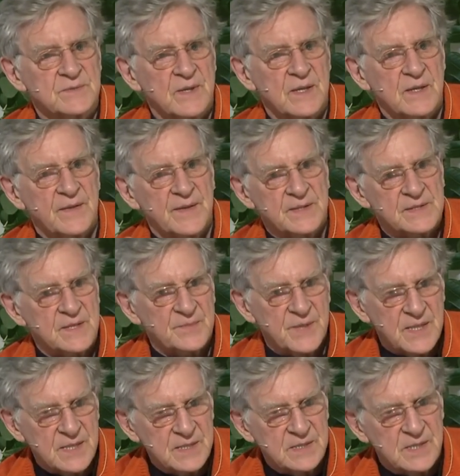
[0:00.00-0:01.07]
rather than some
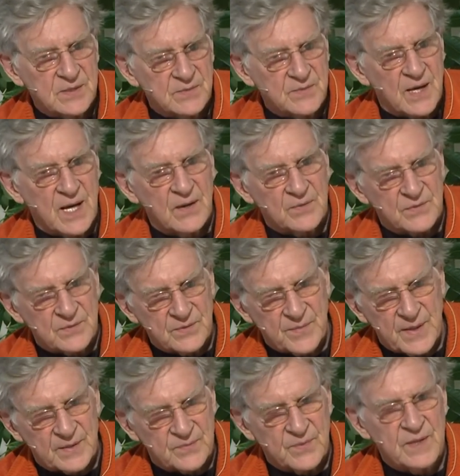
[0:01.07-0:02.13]
hinted
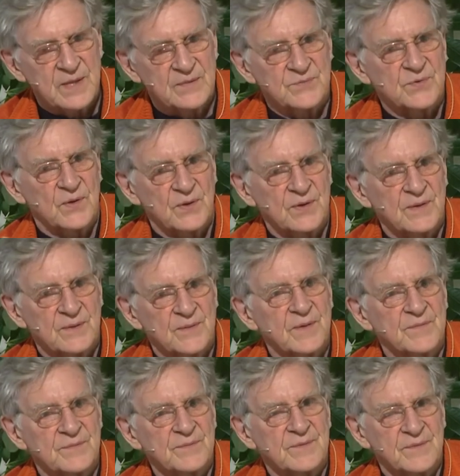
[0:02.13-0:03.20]
roundabout way of talking
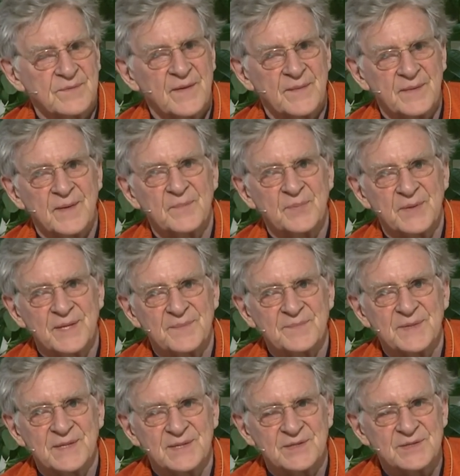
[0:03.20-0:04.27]
of, coming up with
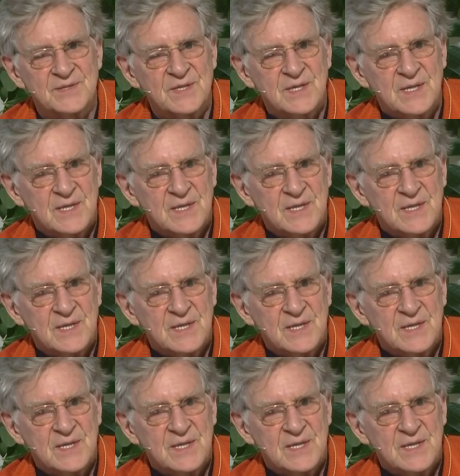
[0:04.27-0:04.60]
emptiness,